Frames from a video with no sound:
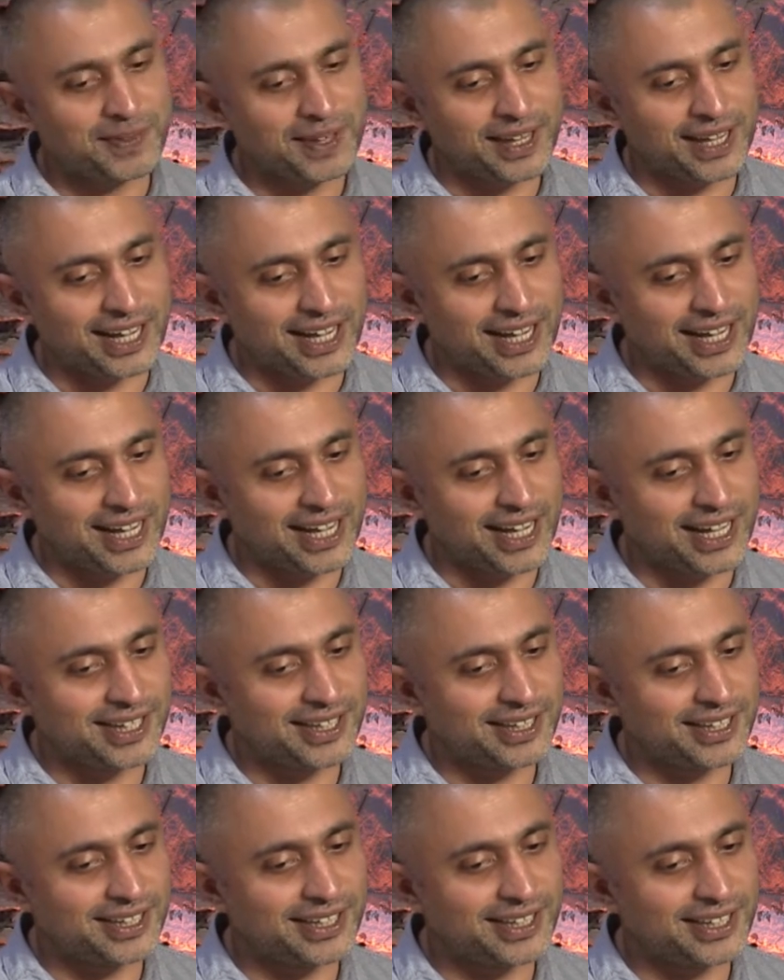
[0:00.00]
Uh,
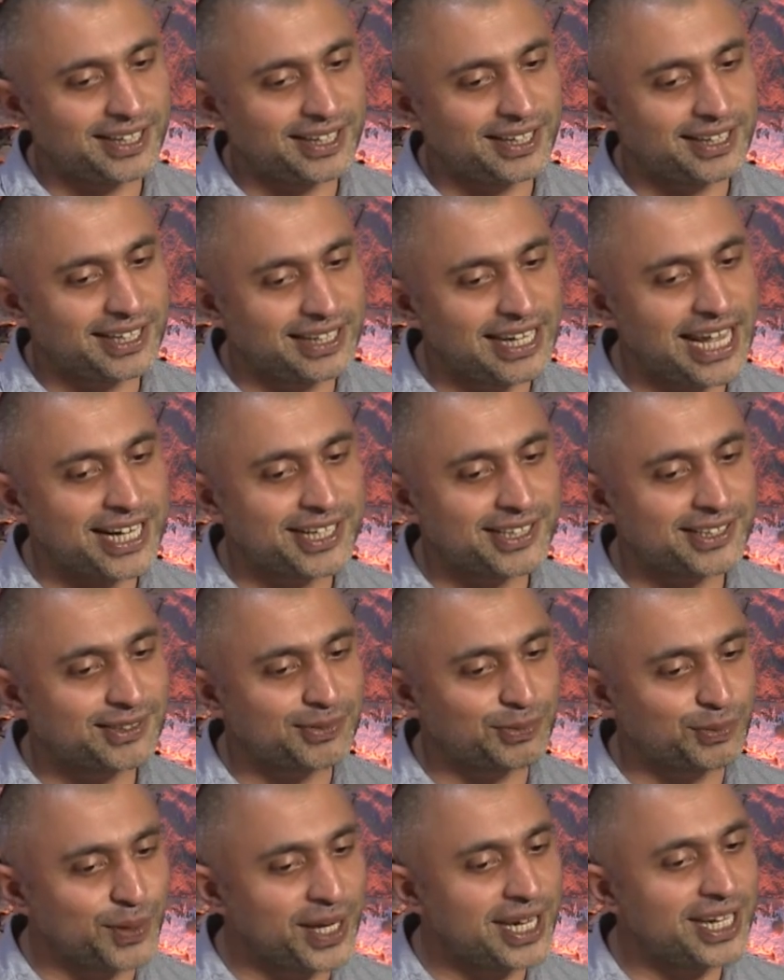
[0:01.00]
the
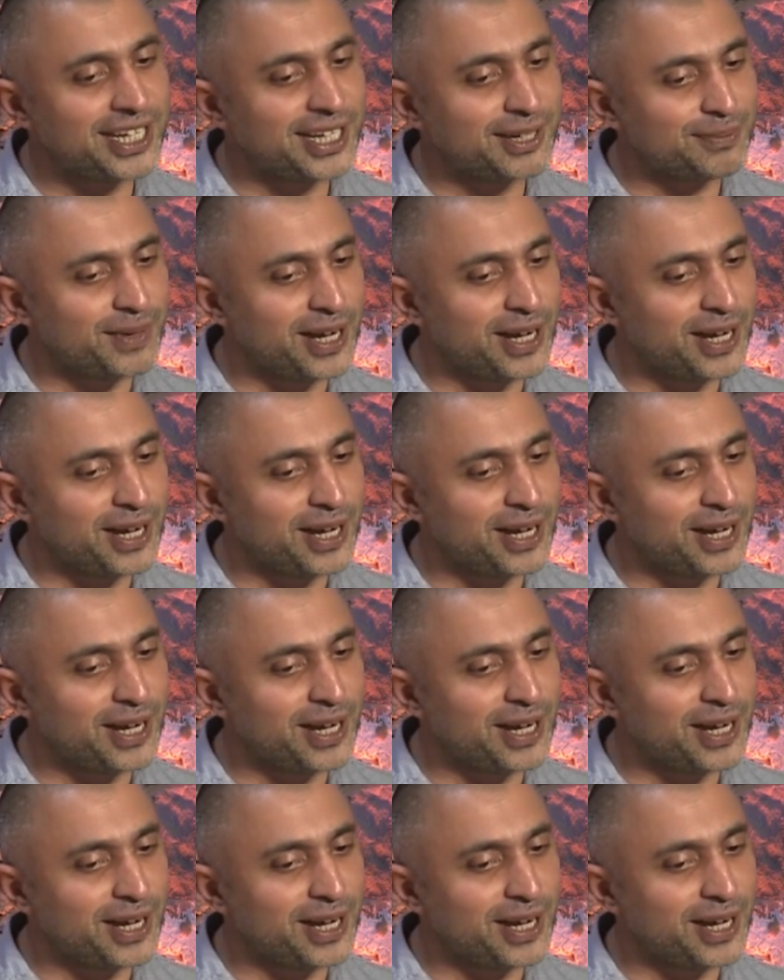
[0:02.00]
next week,